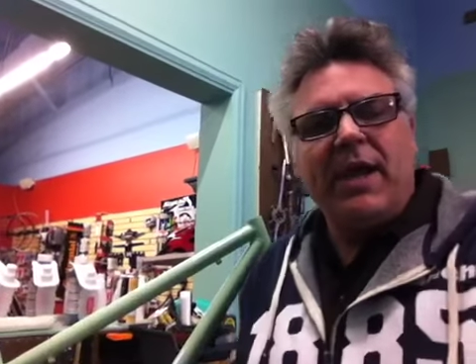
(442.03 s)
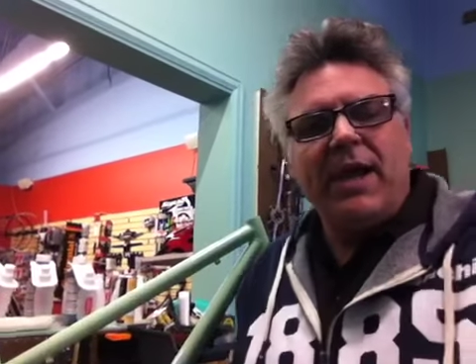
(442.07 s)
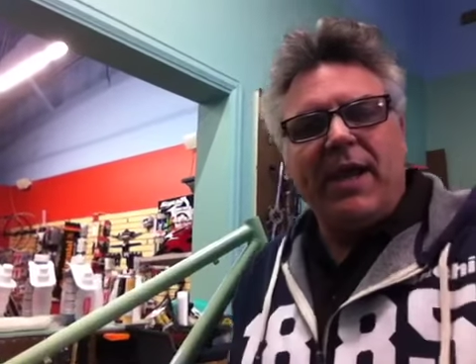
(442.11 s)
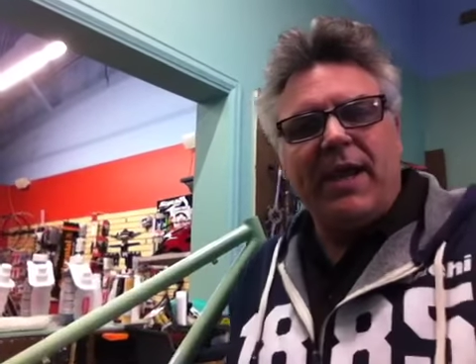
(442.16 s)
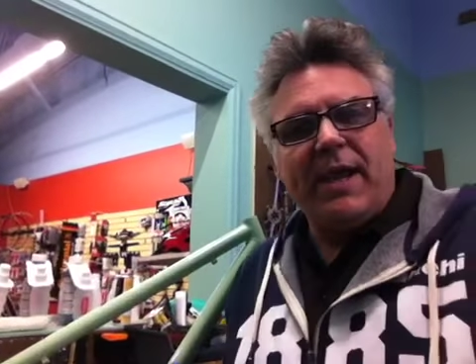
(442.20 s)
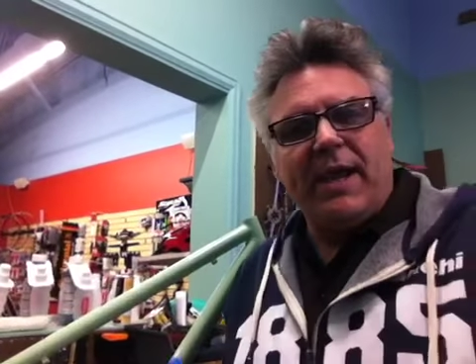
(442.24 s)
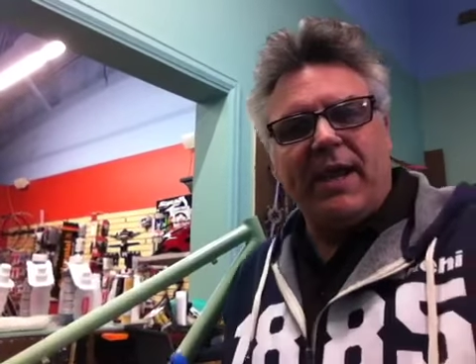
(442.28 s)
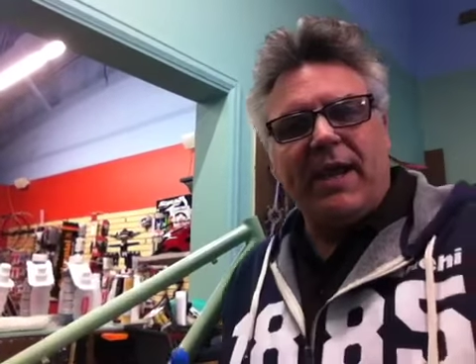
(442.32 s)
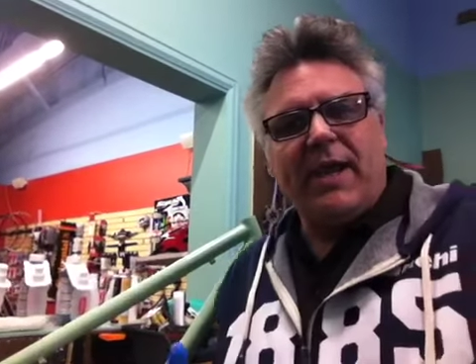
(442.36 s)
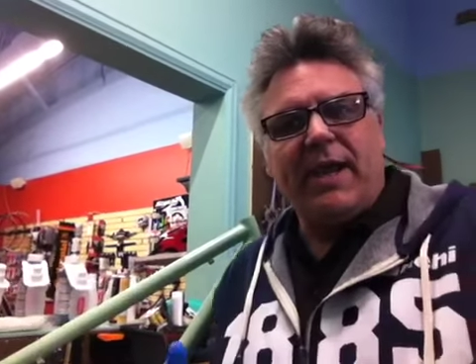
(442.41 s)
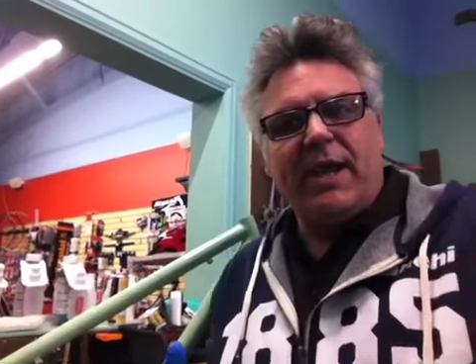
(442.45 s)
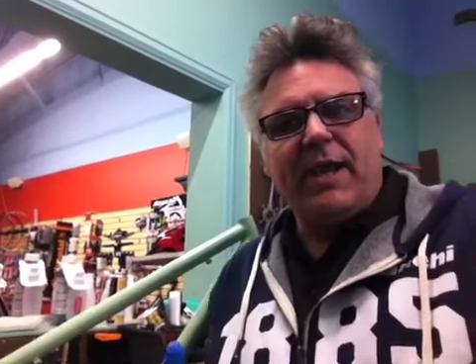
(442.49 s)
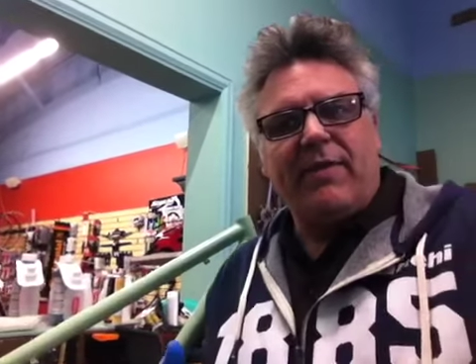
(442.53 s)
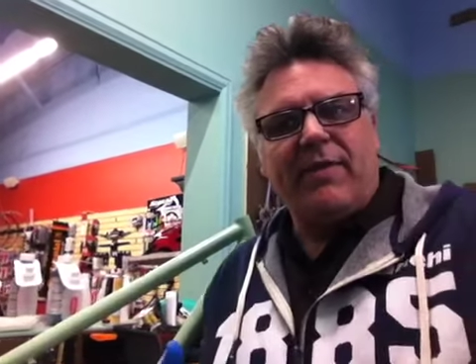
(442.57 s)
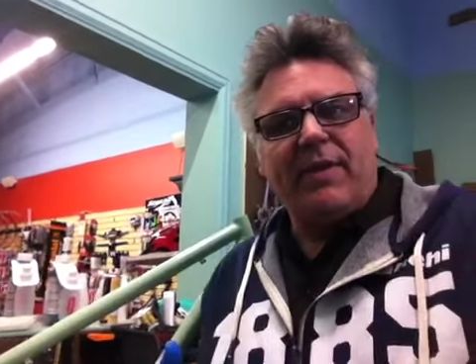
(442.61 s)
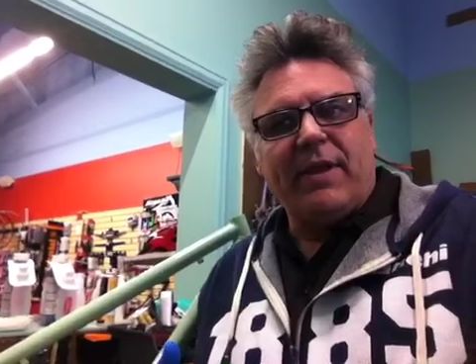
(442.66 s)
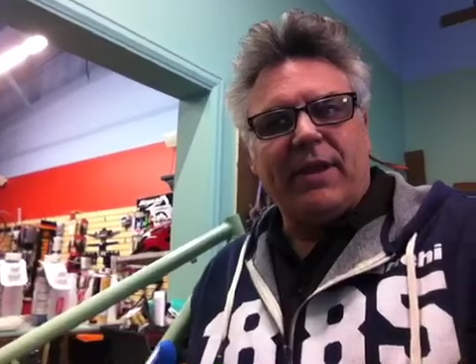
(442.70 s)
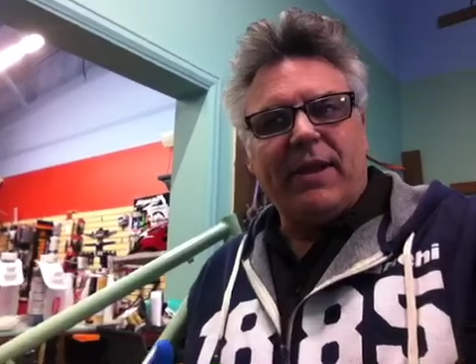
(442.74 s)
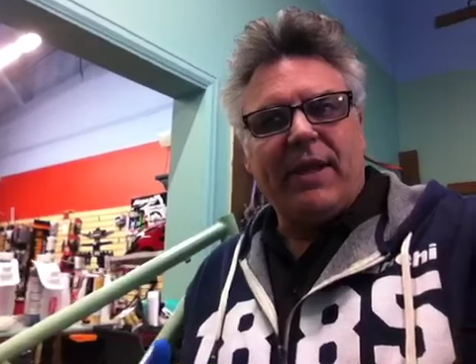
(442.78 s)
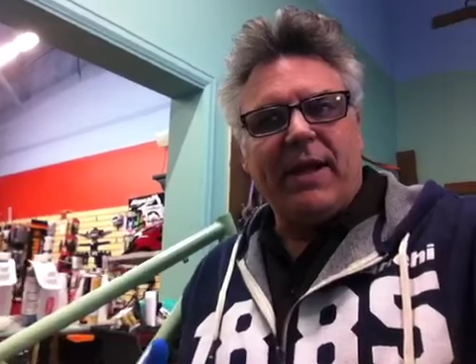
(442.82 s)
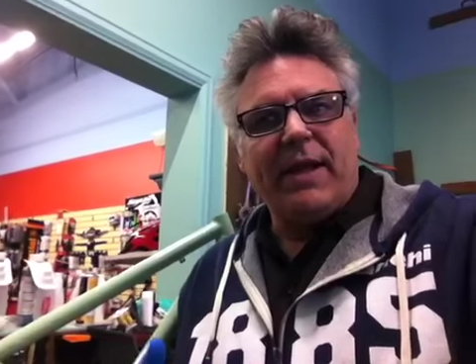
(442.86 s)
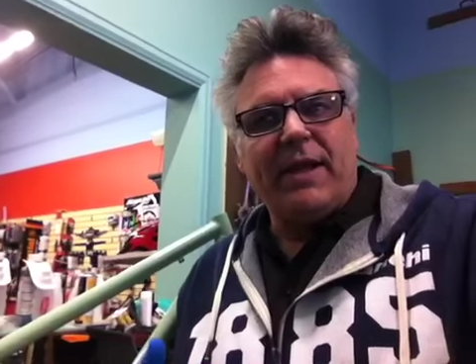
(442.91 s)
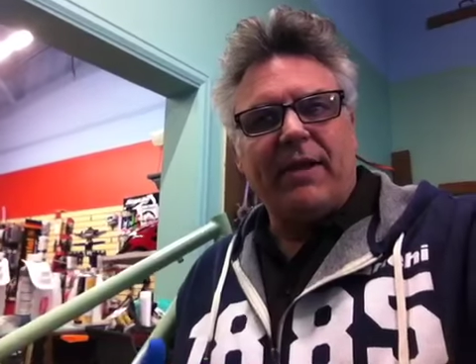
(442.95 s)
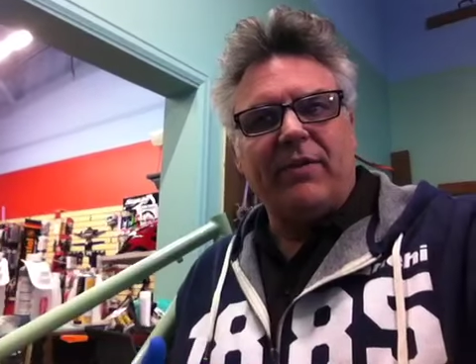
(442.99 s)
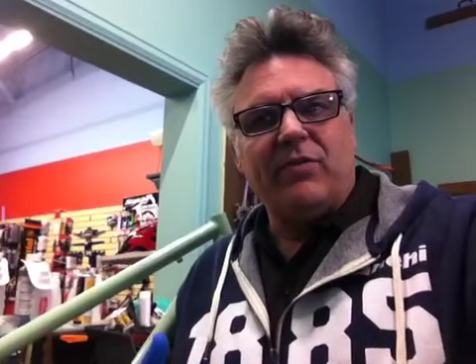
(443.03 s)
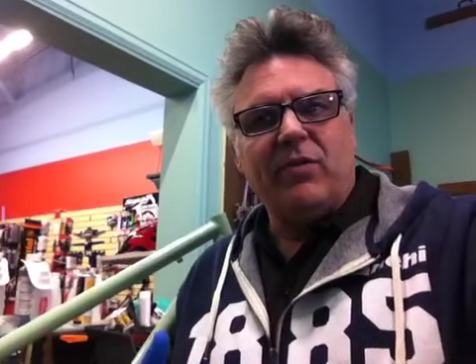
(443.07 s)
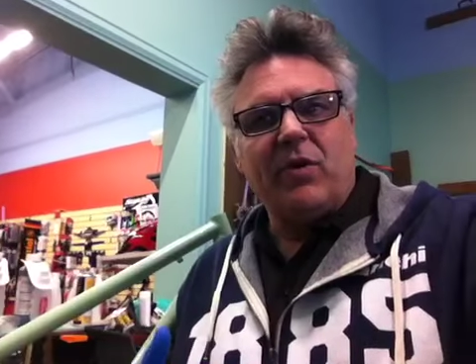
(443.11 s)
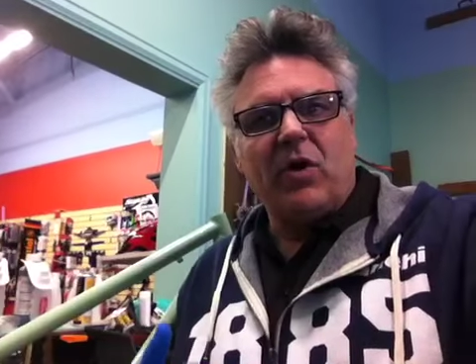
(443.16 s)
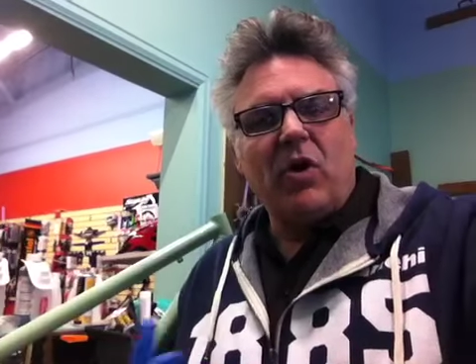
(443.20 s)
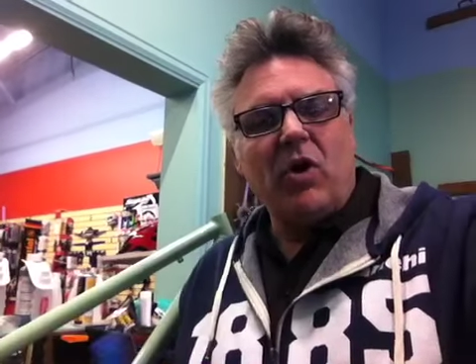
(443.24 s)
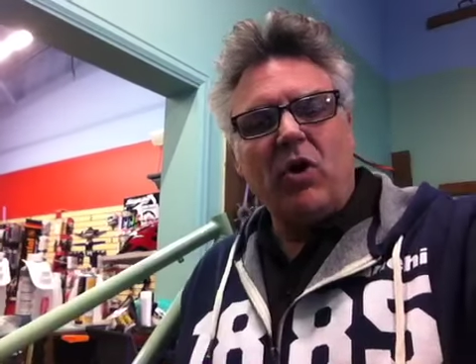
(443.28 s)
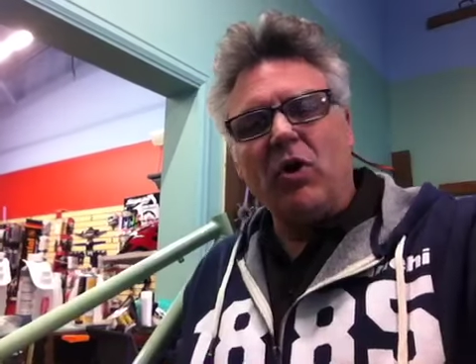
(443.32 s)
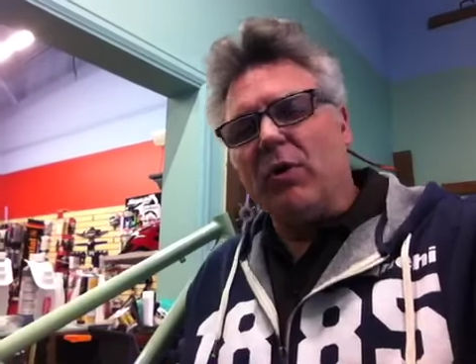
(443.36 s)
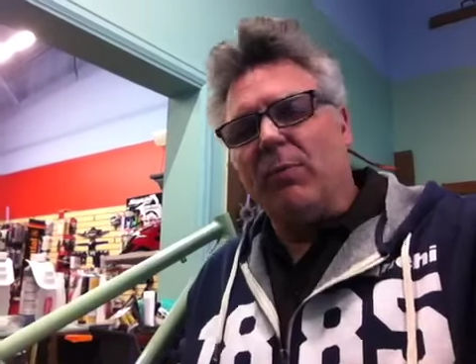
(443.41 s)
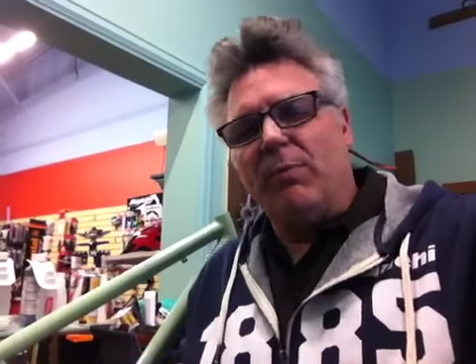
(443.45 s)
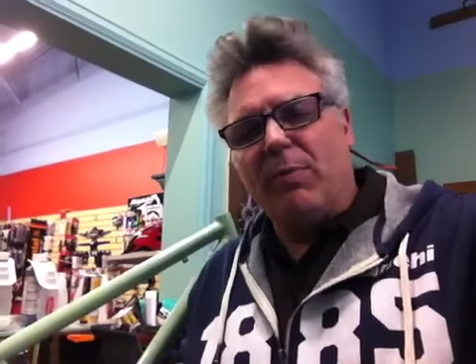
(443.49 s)
that has
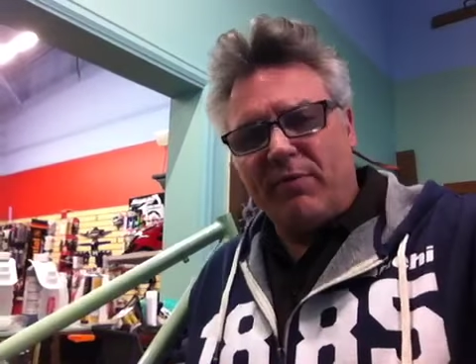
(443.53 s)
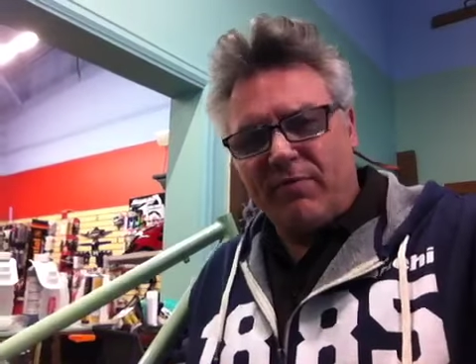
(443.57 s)
all the